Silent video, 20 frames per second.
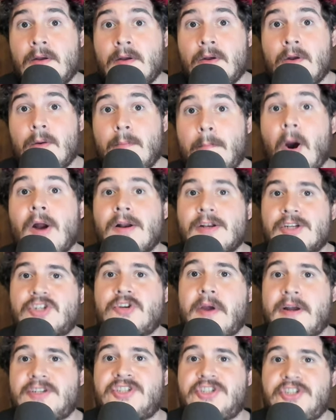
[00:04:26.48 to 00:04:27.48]
Martin
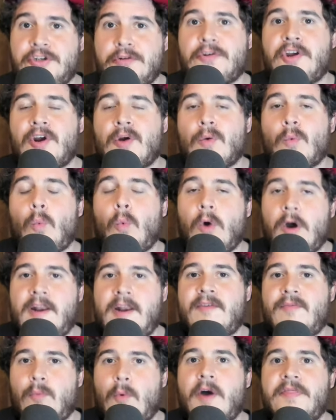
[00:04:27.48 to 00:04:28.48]
Truex Jr. would
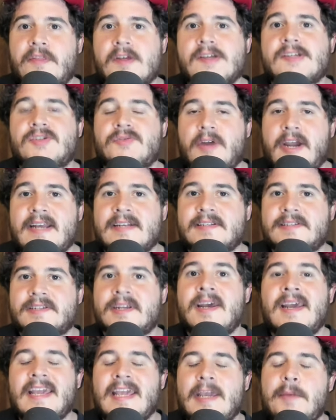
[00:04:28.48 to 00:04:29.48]
have won this race.
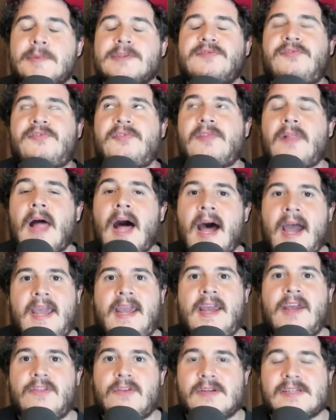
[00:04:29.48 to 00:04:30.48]
He was flying
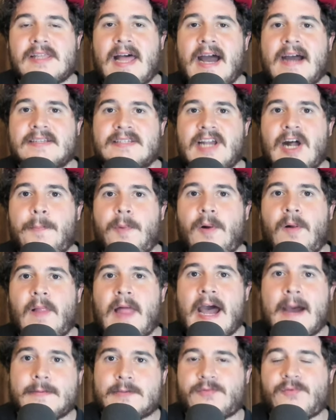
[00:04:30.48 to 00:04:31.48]
in those last couple of
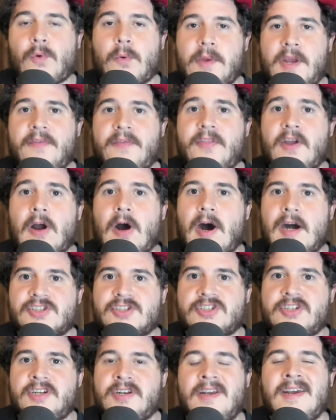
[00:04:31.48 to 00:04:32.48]
laps before we got the
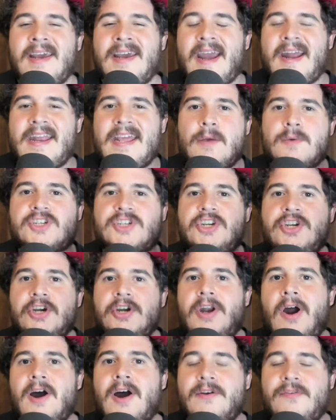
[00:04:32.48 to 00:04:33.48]
caution, and he was good
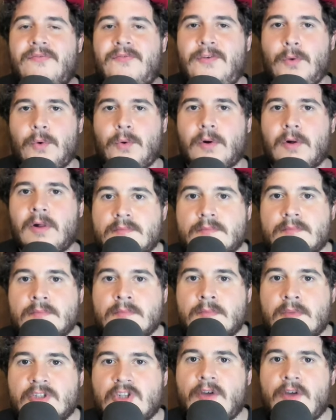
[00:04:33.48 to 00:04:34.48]
on fuel.
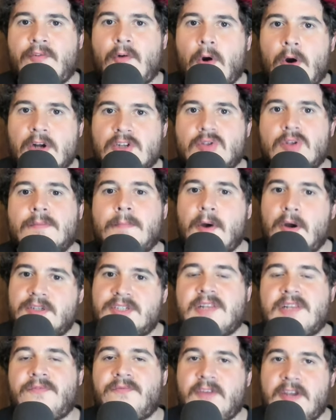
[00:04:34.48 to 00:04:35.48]
So, of course, with most of
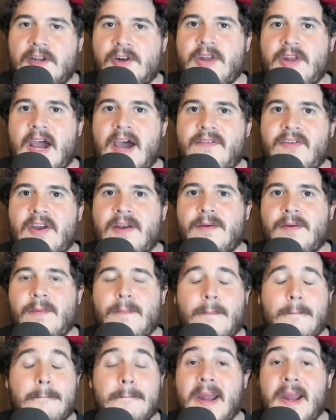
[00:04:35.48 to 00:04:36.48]
the field having
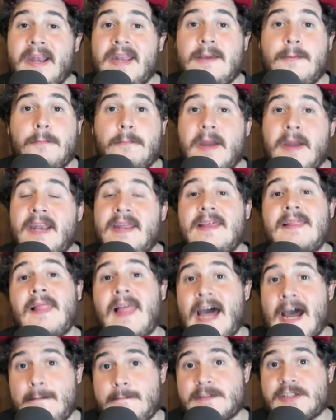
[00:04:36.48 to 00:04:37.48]
many, many
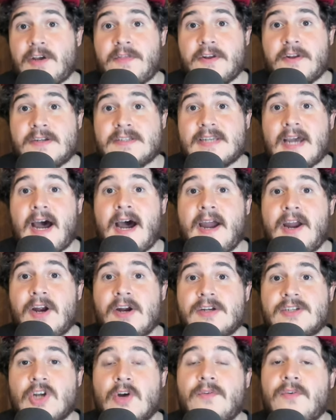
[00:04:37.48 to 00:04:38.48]
laps on their
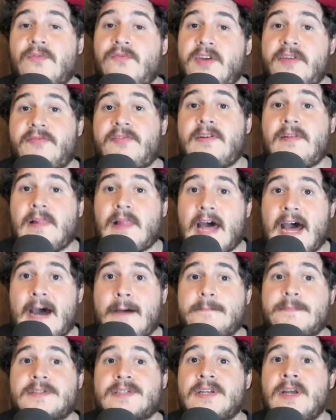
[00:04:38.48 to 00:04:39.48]
tires, over 50
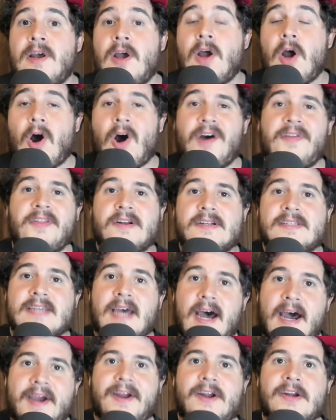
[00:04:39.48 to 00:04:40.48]
laps on their
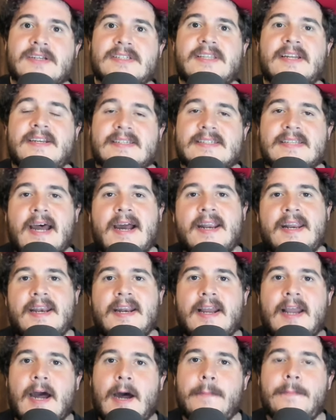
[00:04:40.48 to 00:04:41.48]
tires, they decided to
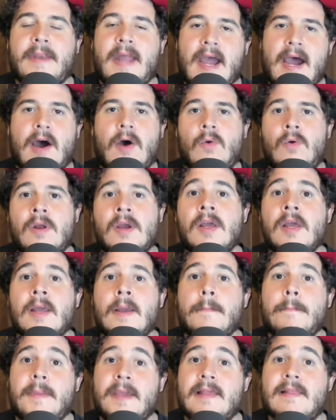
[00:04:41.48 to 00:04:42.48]
come down
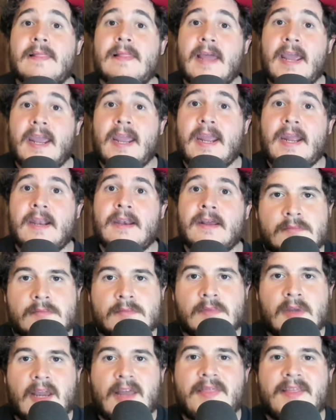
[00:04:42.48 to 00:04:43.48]
pit lane.
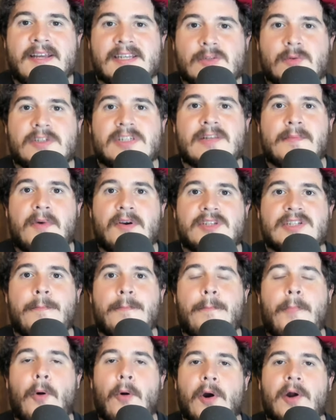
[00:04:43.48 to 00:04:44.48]
And this was the most
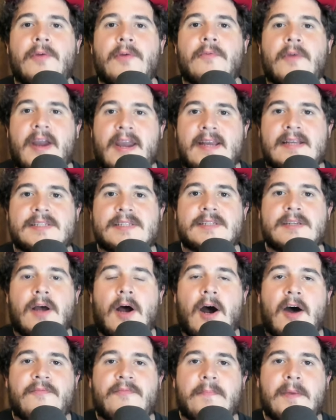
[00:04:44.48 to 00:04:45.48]
important race
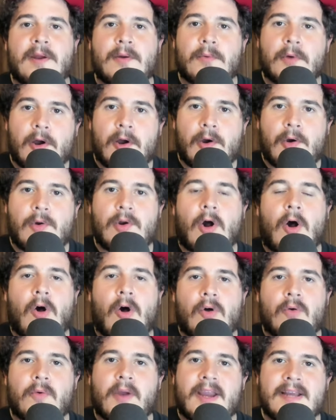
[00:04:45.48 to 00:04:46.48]
off pit road
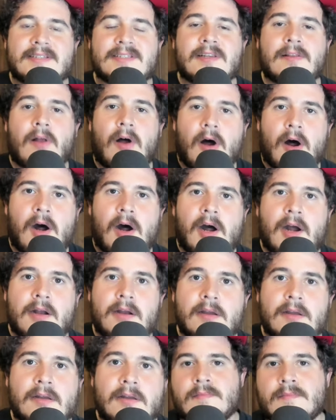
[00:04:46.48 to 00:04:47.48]
all race long.
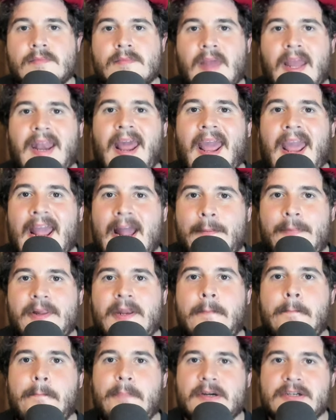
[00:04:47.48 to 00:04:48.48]
And Hamlin
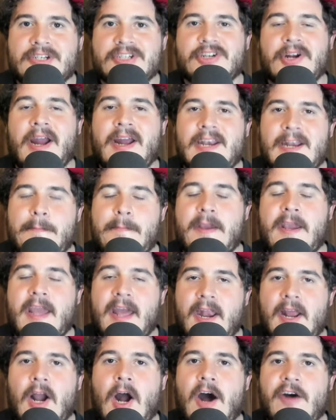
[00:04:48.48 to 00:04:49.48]
and Buescher end up
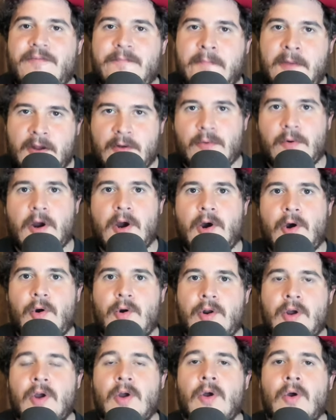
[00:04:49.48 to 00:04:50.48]
getting off pit
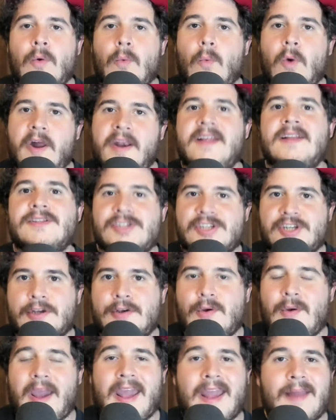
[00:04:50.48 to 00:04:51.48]
road one and
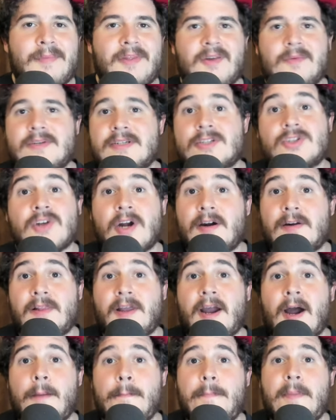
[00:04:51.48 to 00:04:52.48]
two. Hamlin was struggling
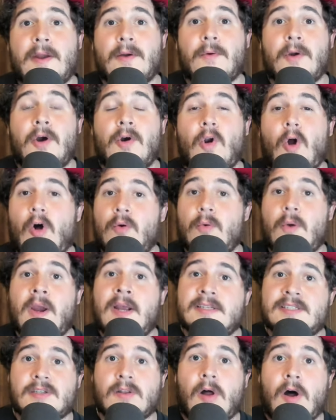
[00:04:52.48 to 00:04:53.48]
on pit road all
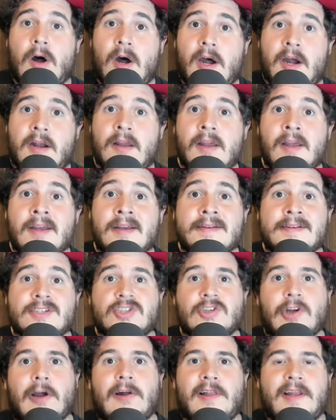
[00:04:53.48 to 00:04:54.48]
race long,
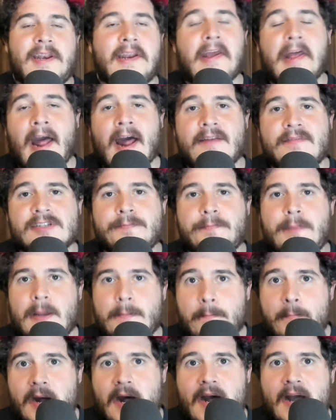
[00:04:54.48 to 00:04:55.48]
struggling to get out of his pit
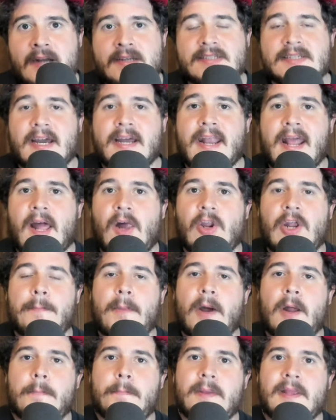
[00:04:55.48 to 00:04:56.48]
box, got held up
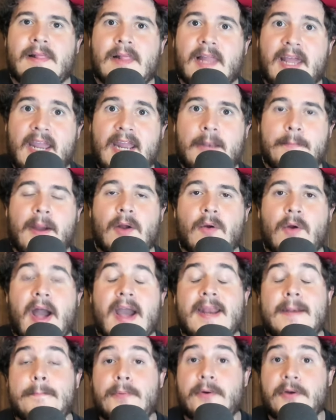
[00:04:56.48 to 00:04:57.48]
on pit lane by
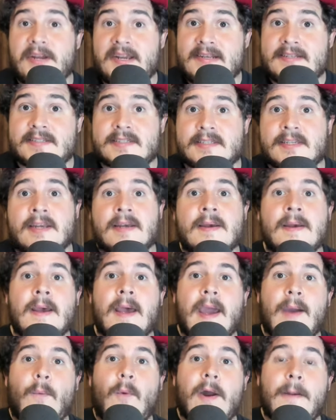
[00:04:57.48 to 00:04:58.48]
Ryan Preece
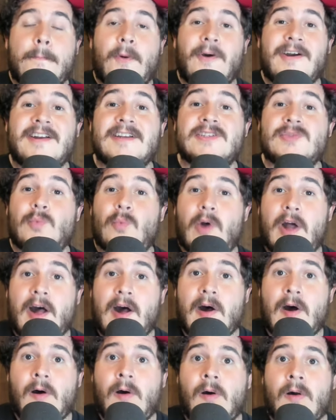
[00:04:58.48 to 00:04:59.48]
at one point as
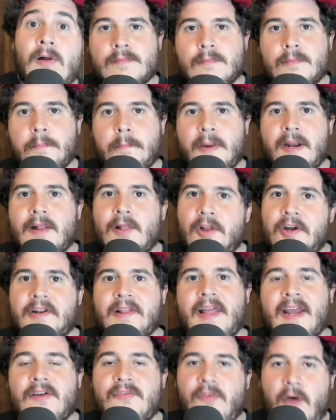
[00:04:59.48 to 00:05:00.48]
well. But it looked
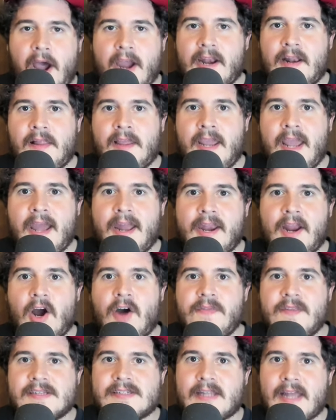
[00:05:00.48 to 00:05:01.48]
like finally heading on
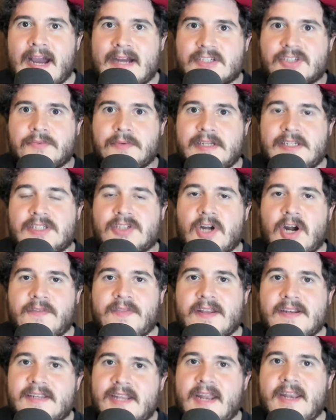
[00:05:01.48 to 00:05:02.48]
this last restart
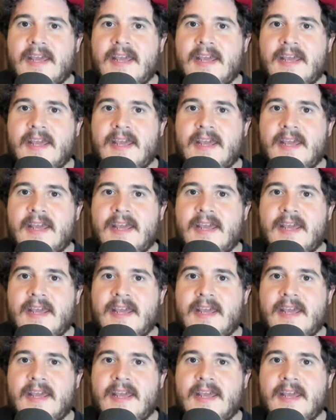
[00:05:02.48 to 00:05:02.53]
that Denny